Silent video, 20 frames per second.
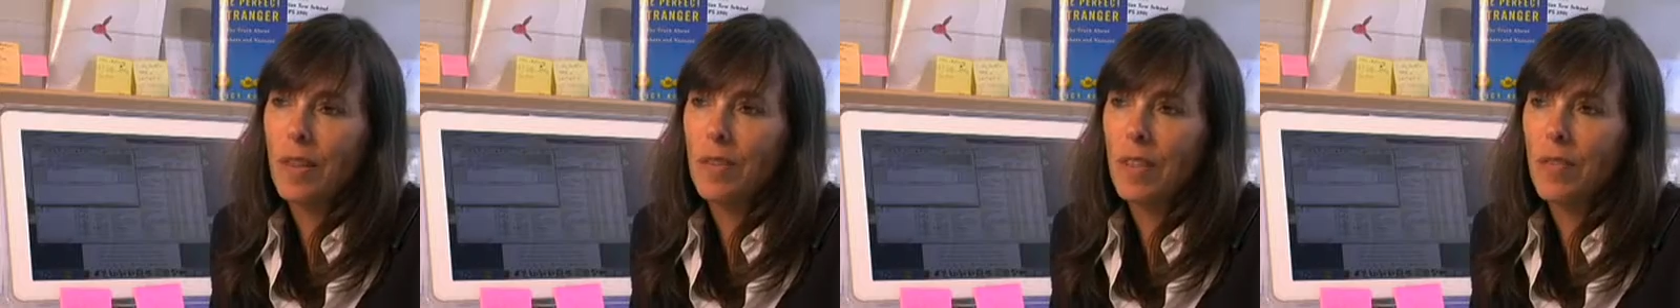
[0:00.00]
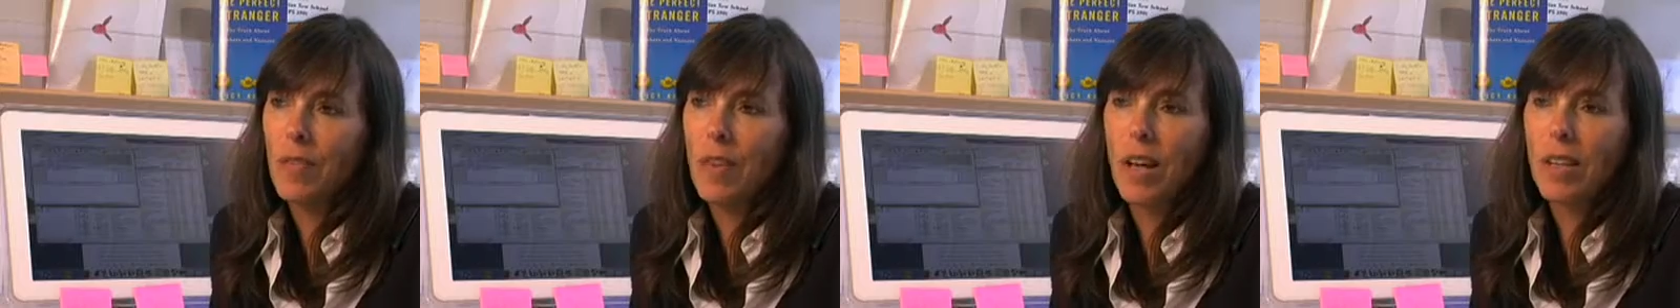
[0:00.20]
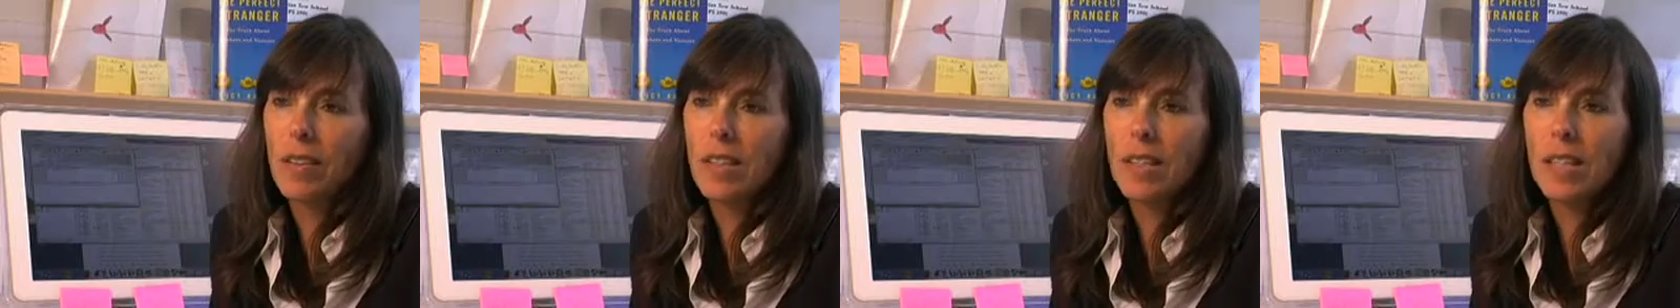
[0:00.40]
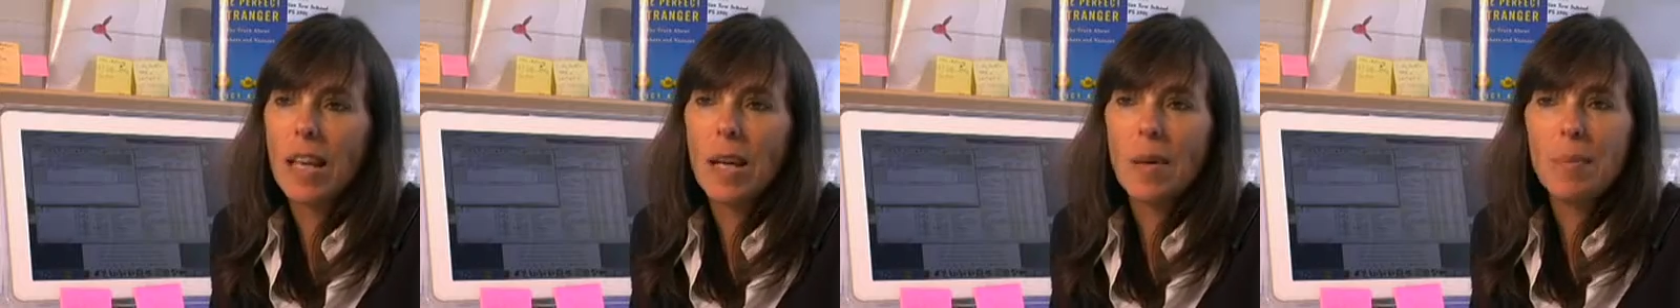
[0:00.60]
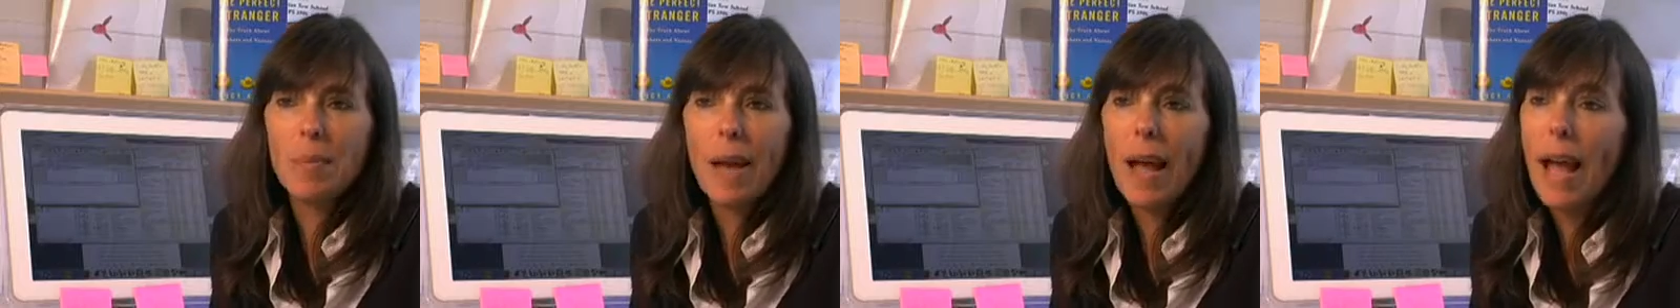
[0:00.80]
have got the
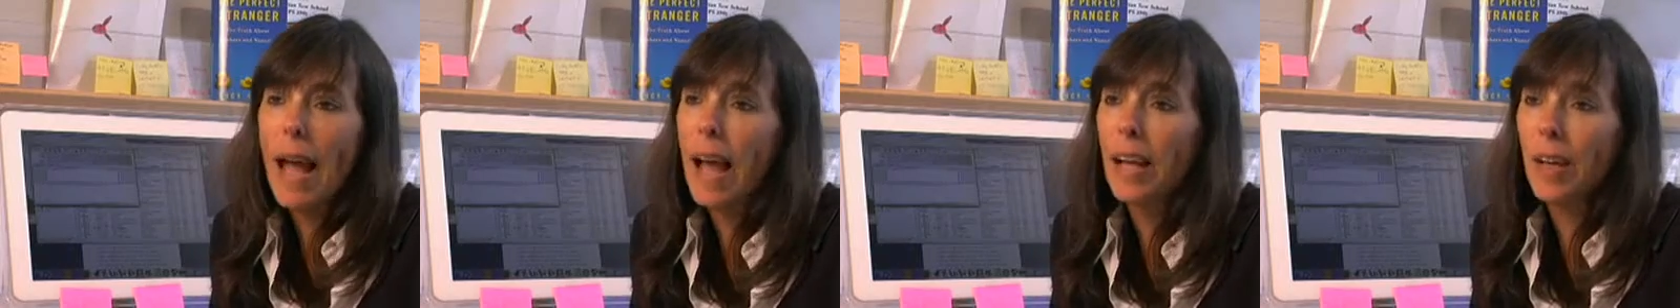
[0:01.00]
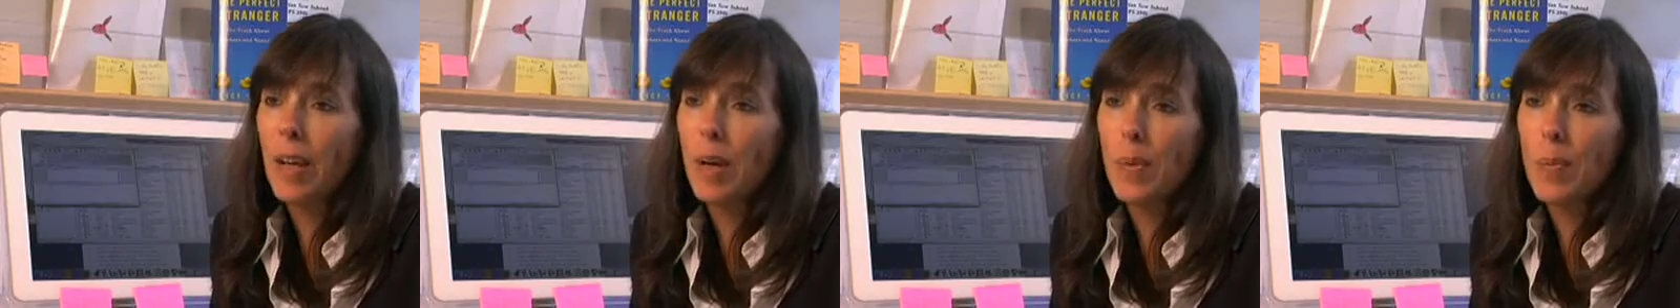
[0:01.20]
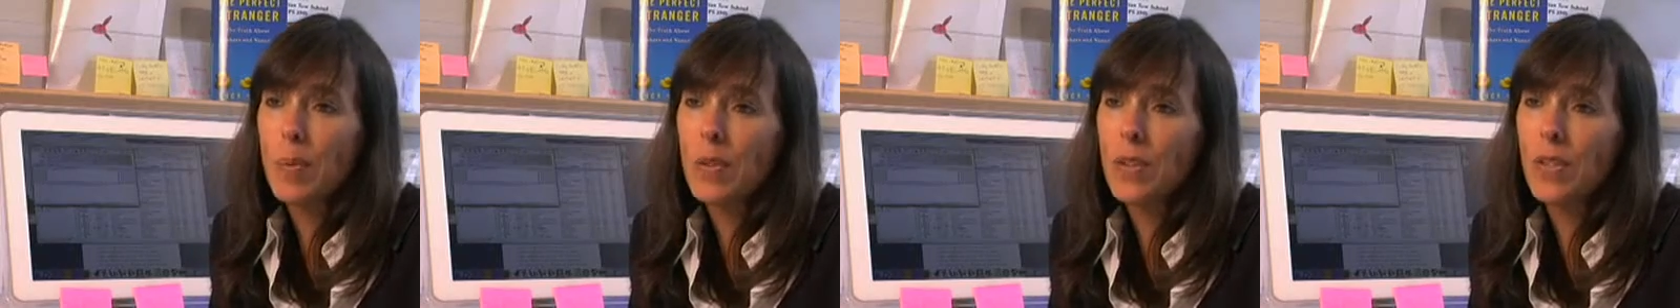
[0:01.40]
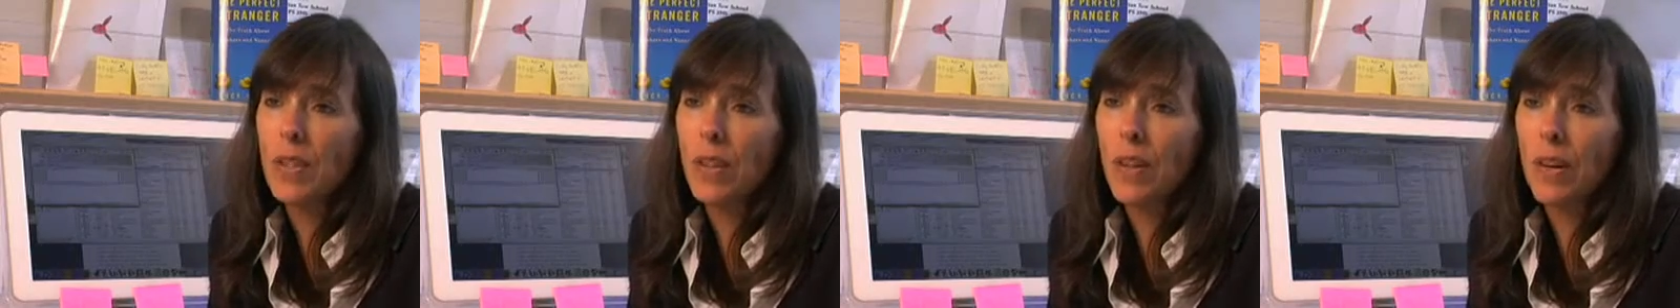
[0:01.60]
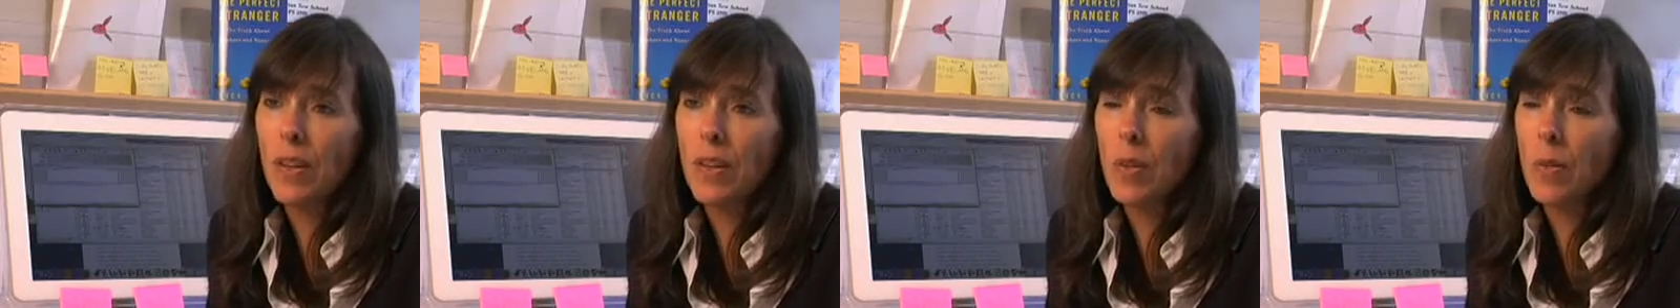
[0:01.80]
same hang-ups
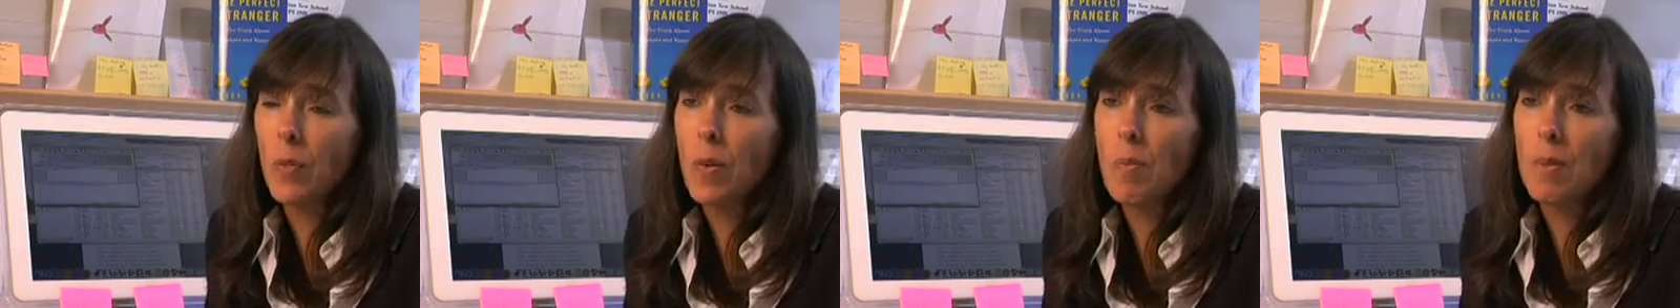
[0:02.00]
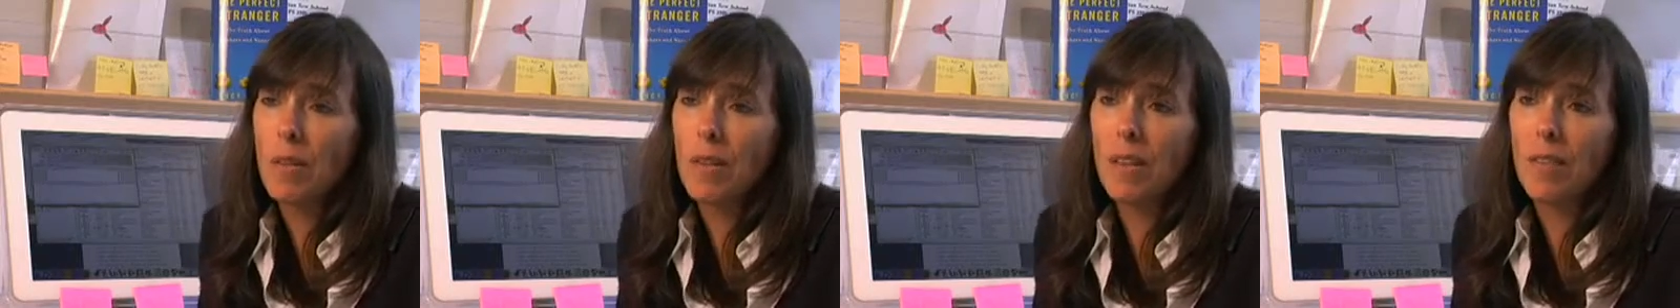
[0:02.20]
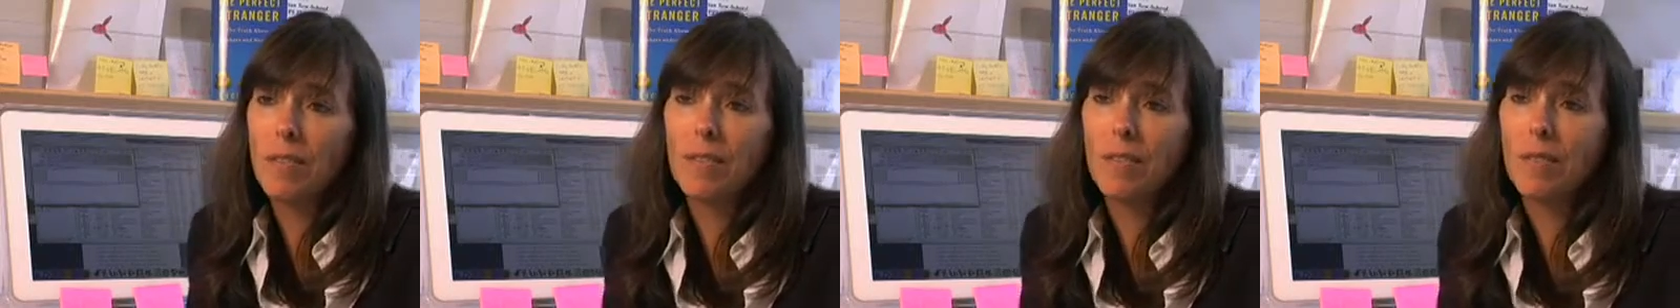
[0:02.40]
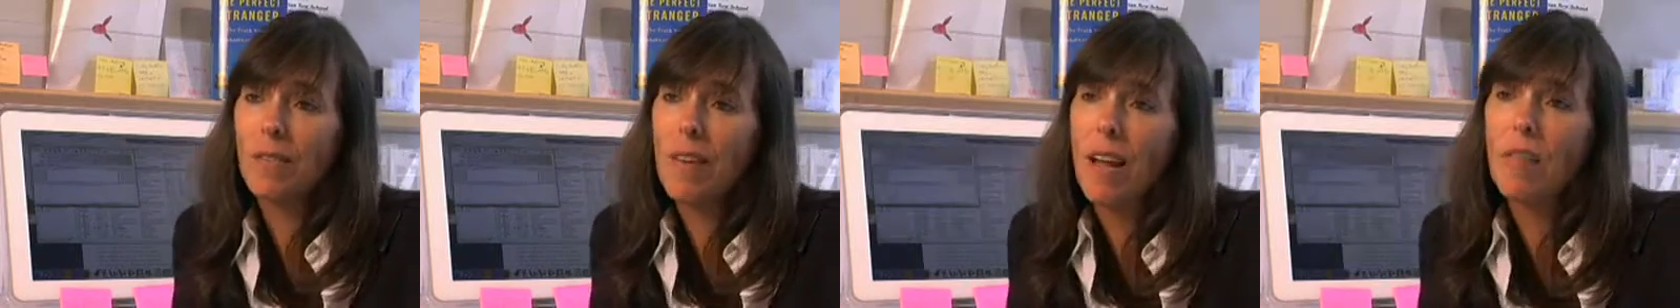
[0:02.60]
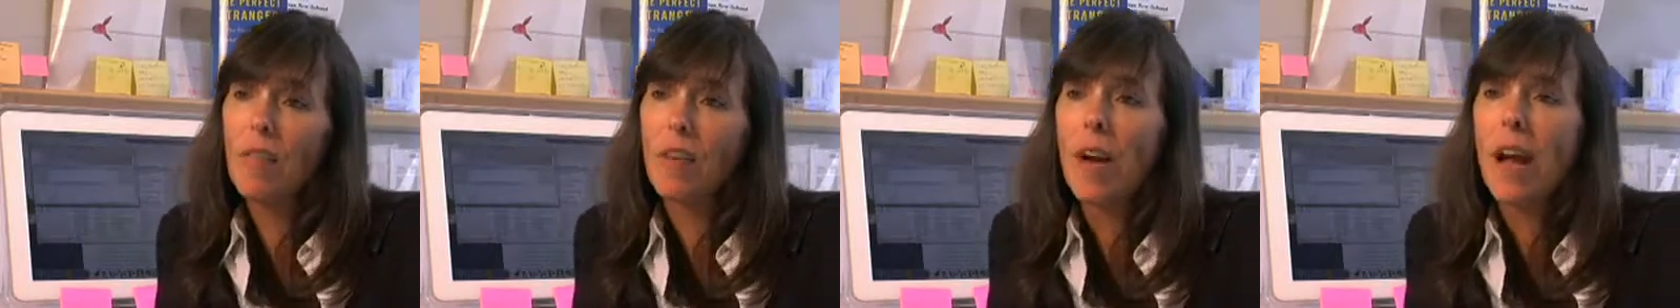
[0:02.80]
uh, that women have
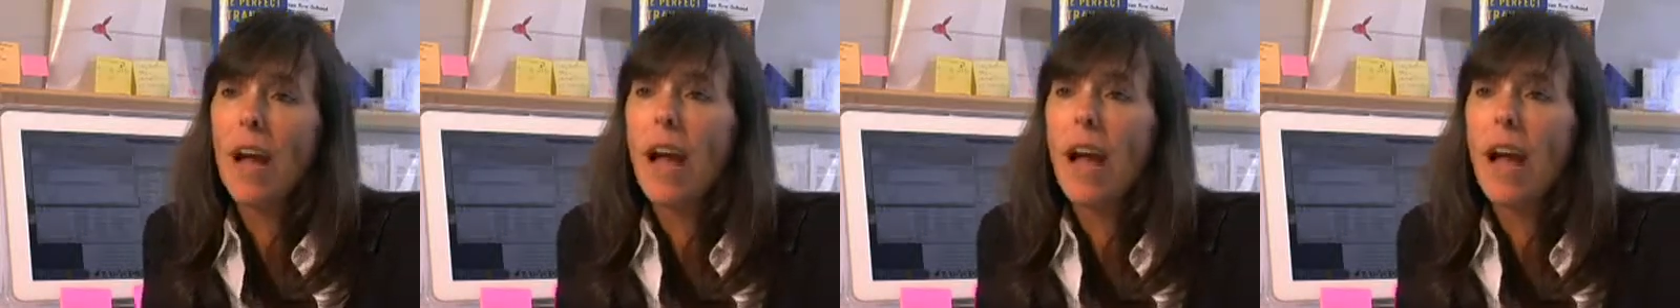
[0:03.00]
ever